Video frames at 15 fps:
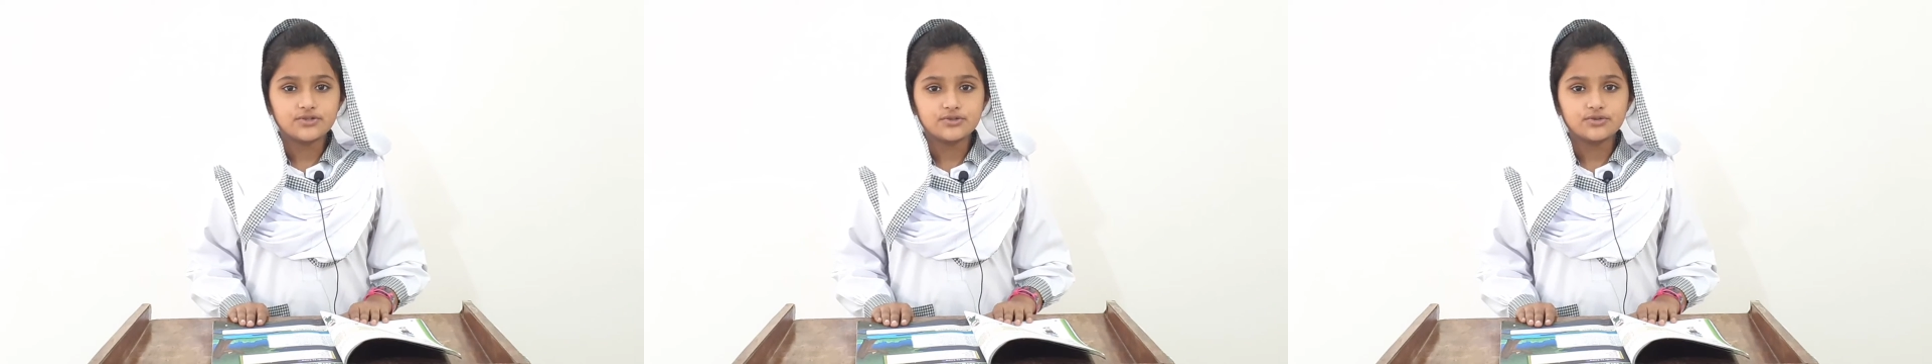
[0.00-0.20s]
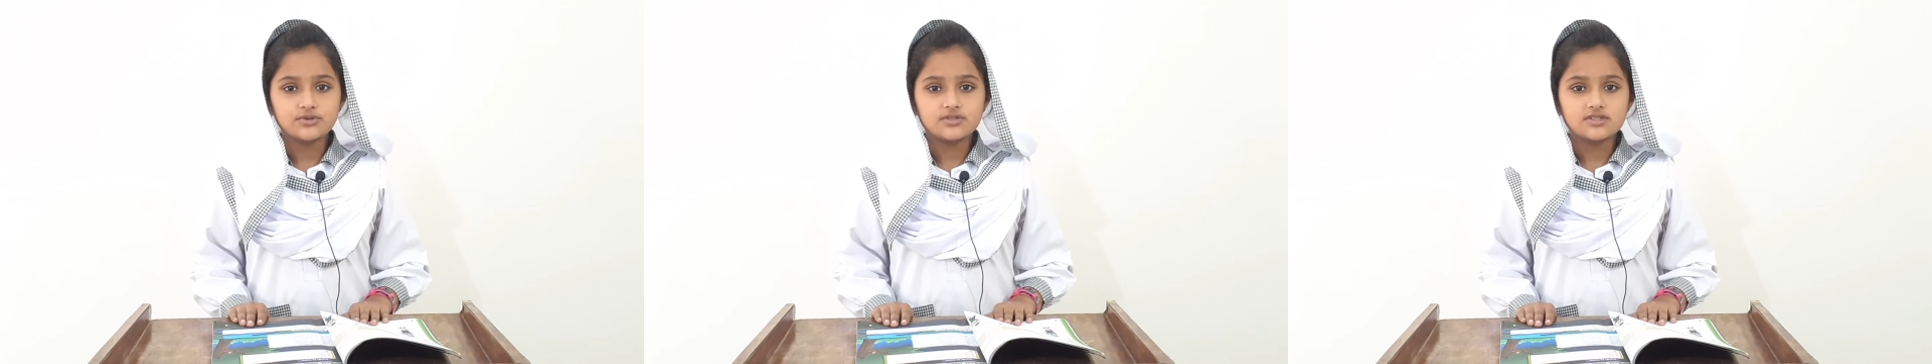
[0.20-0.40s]

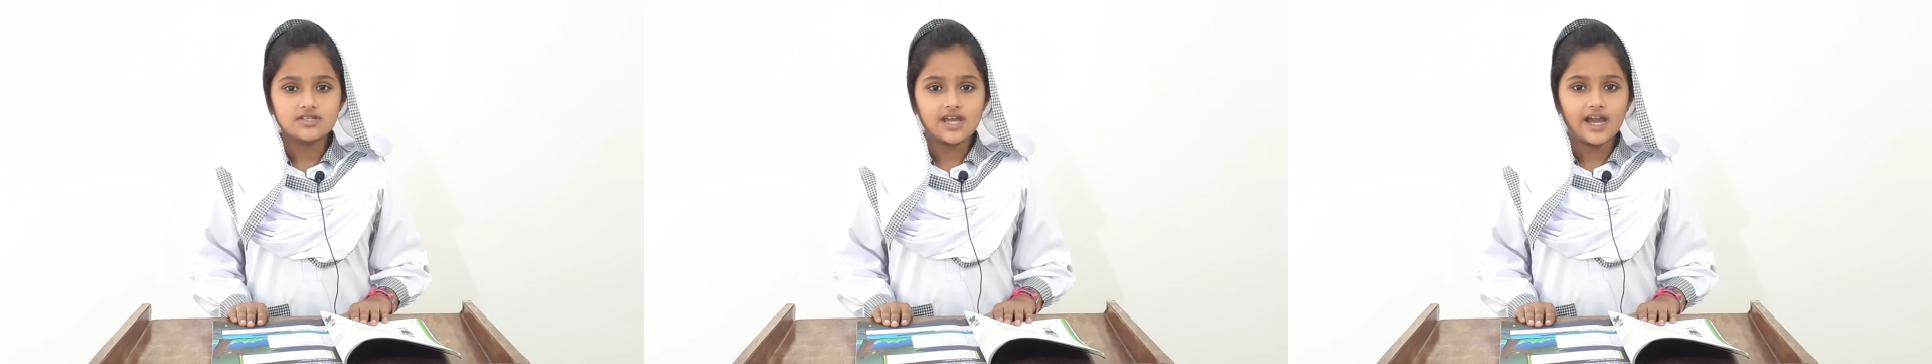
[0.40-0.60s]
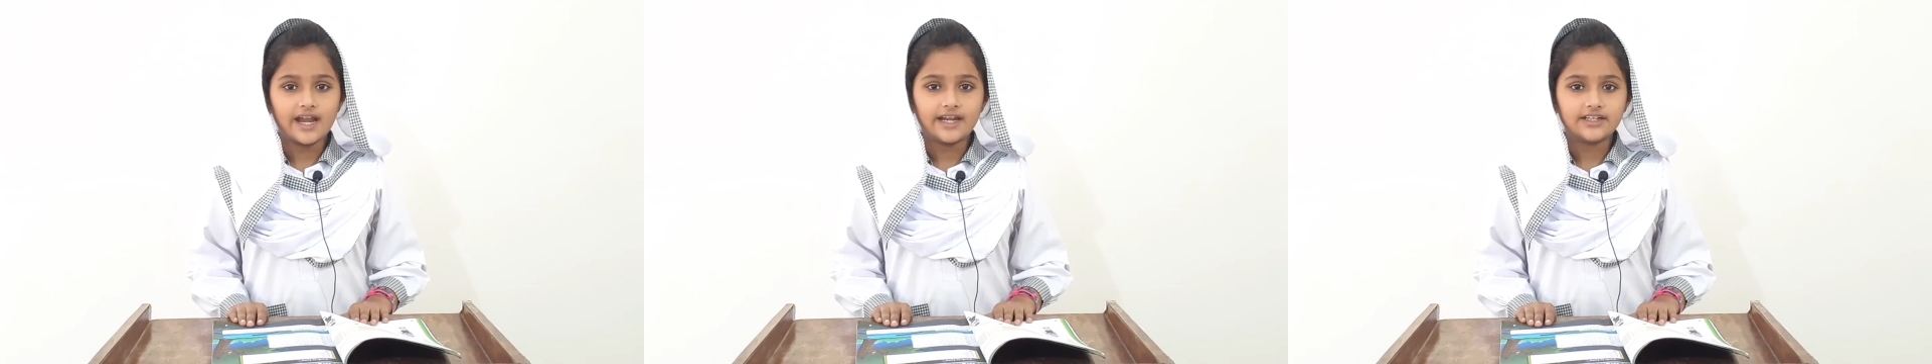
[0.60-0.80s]

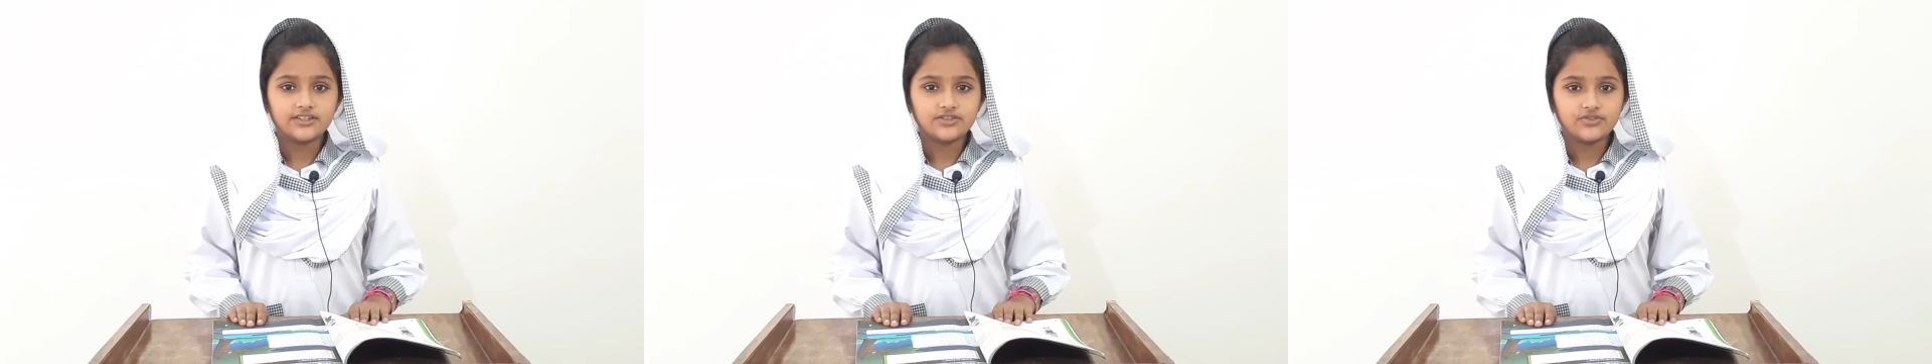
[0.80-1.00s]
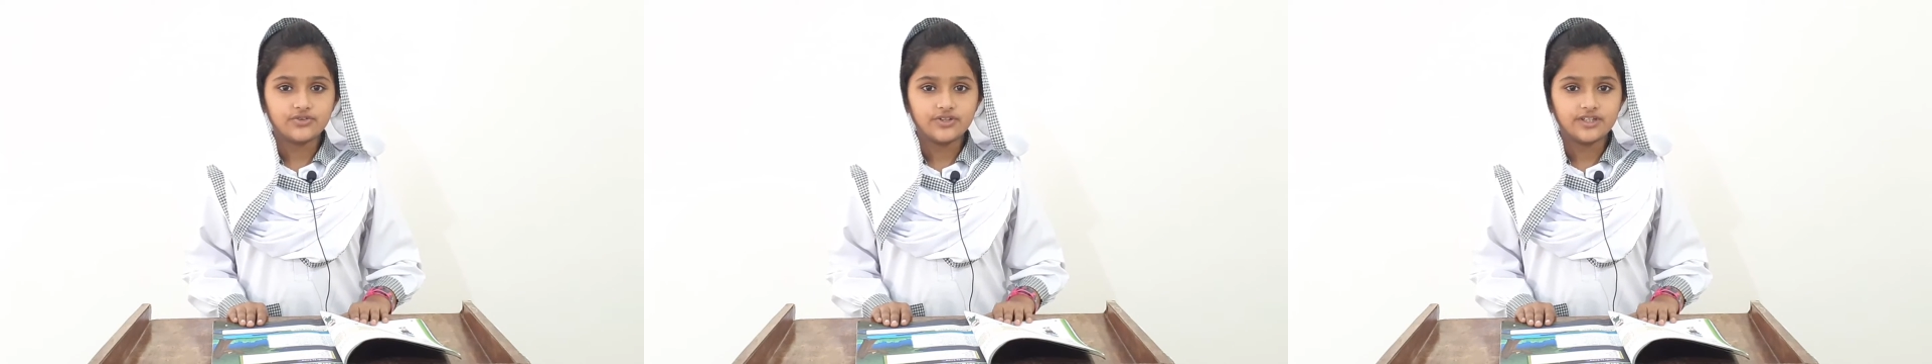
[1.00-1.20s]
twos
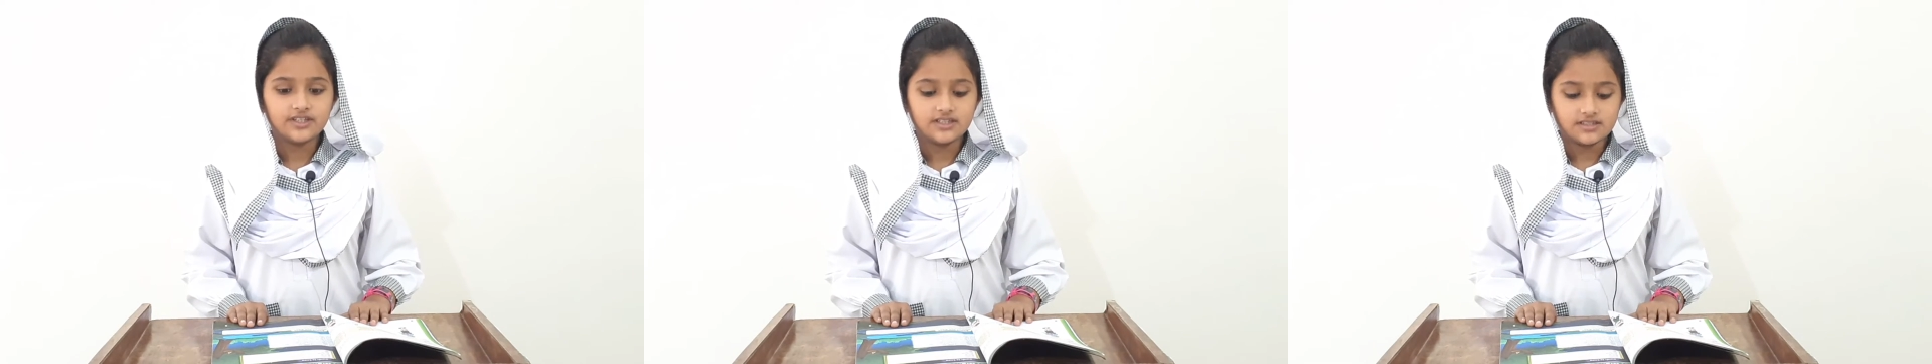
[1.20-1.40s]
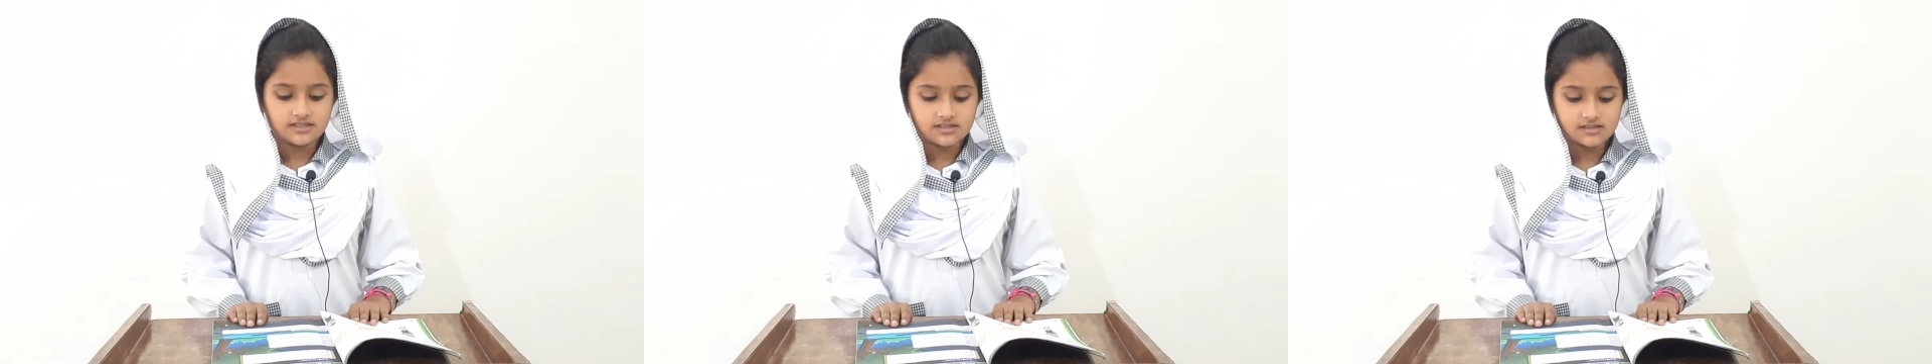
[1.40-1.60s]
and
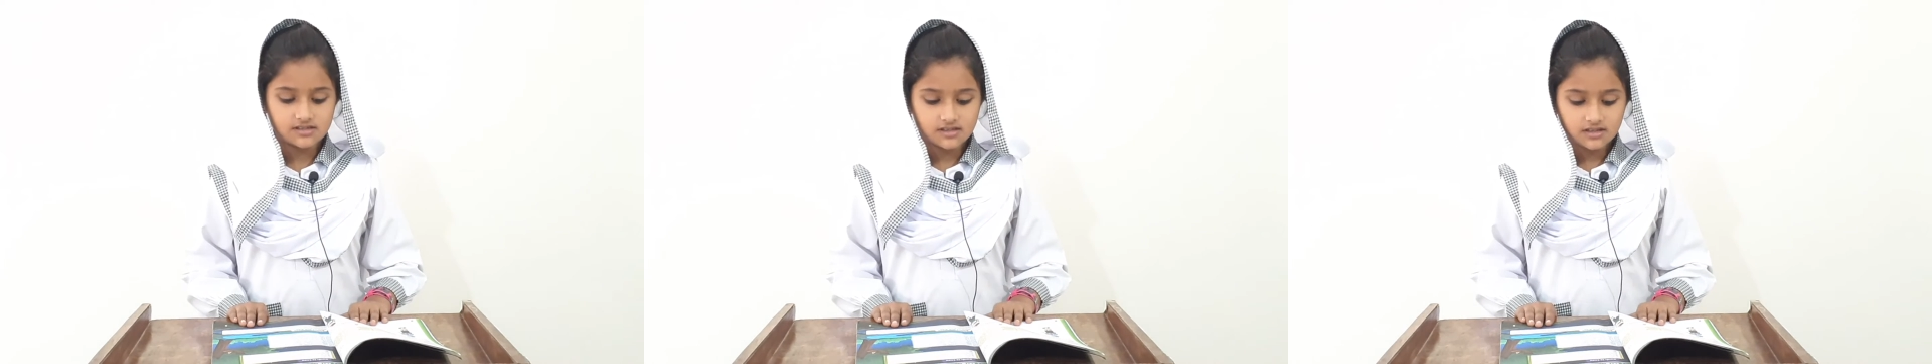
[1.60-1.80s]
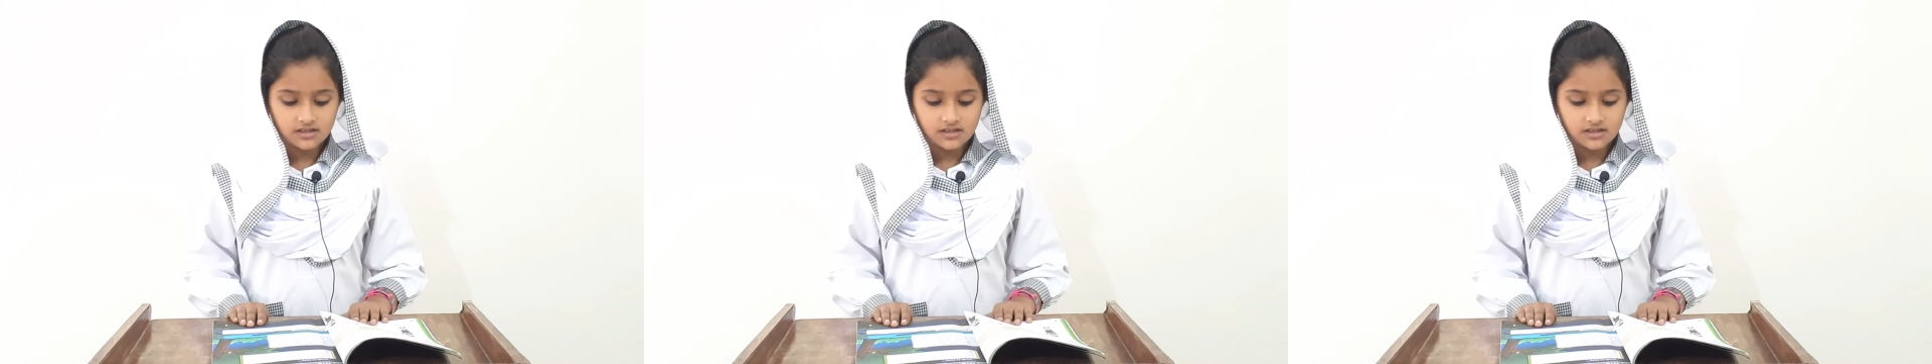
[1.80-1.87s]
threes.